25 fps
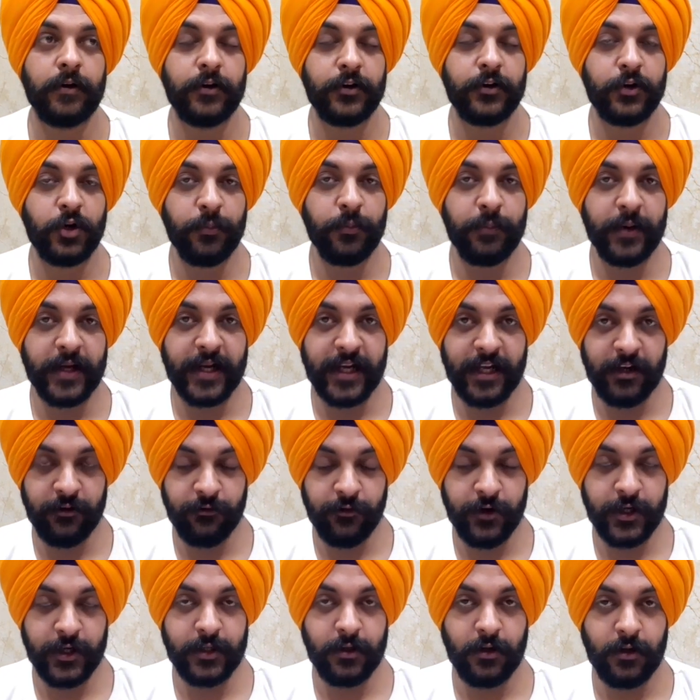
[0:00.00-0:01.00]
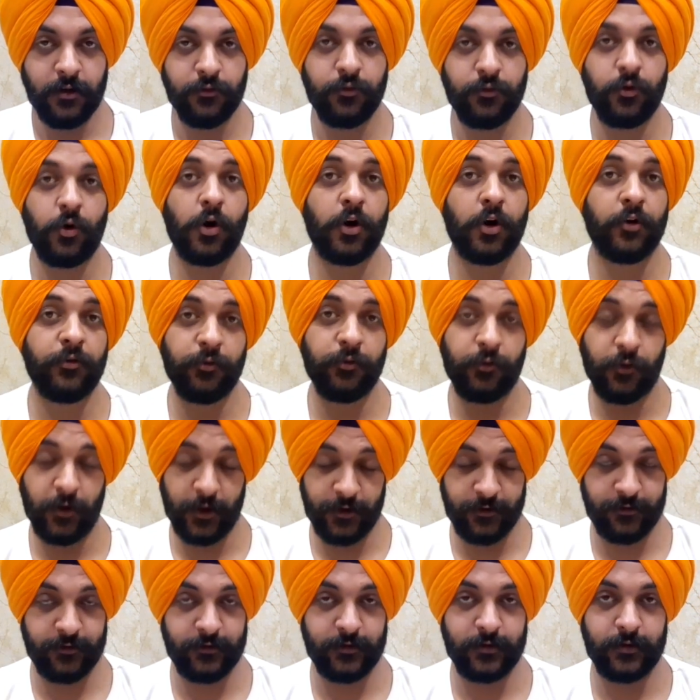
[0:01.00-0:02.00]
To begin with, for
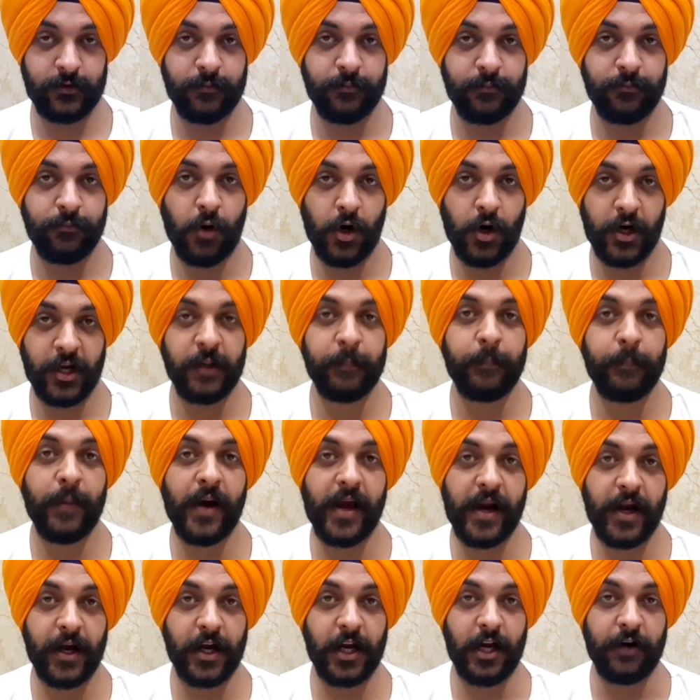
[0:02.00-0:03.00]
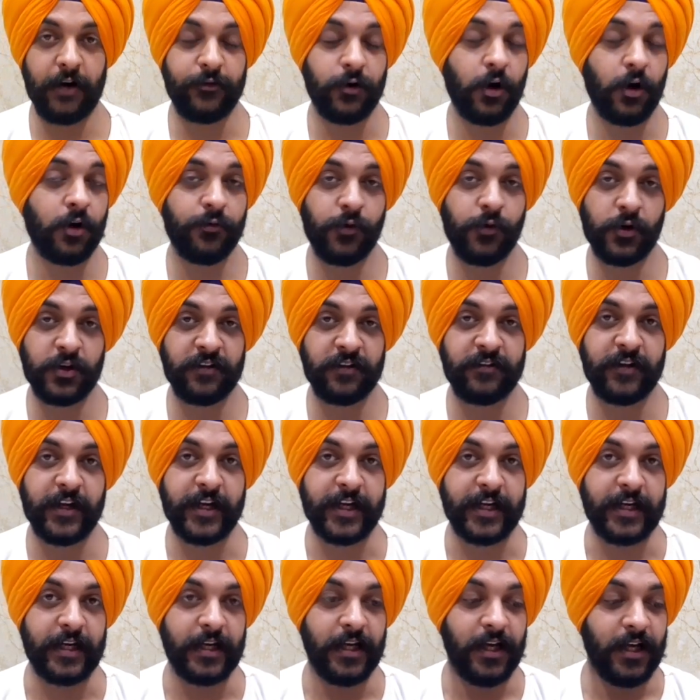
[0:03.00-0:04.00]
first body paragraph, not for the
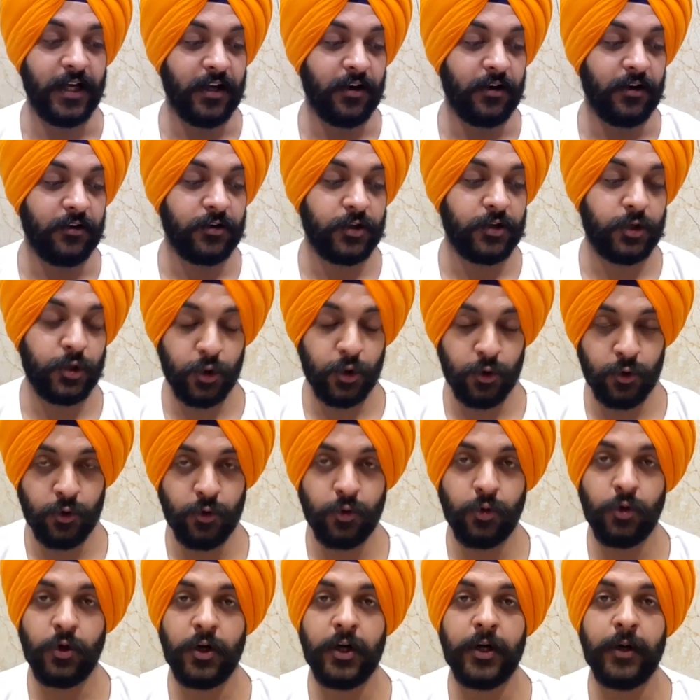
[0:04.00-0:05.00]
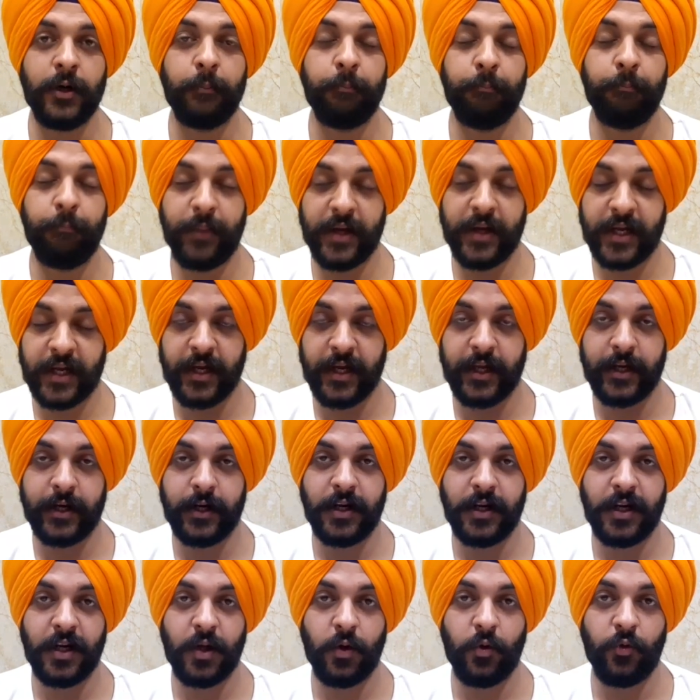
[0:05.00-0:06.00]
second. To
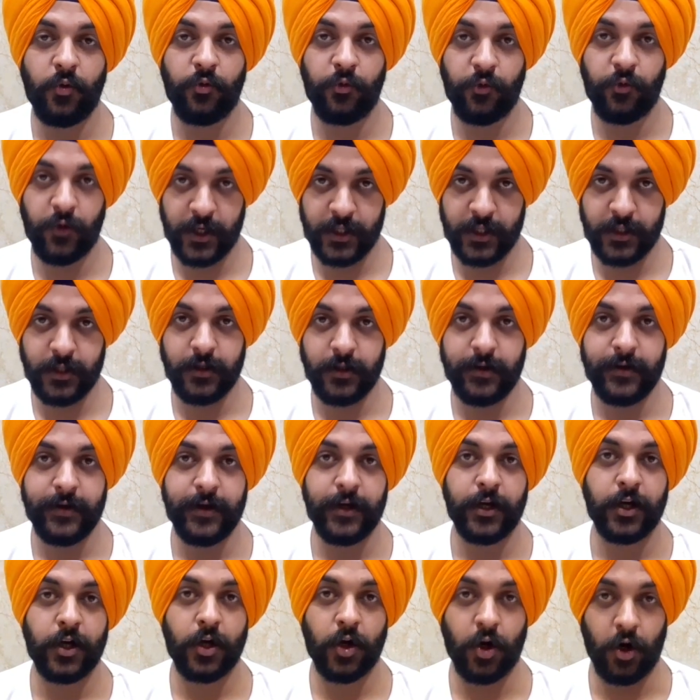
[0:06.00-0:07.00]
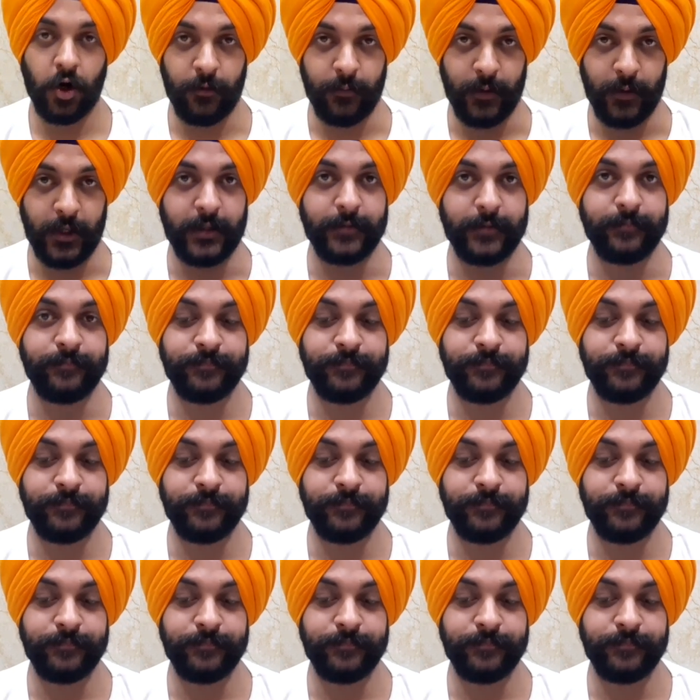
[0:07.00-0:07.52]
begin with, comma.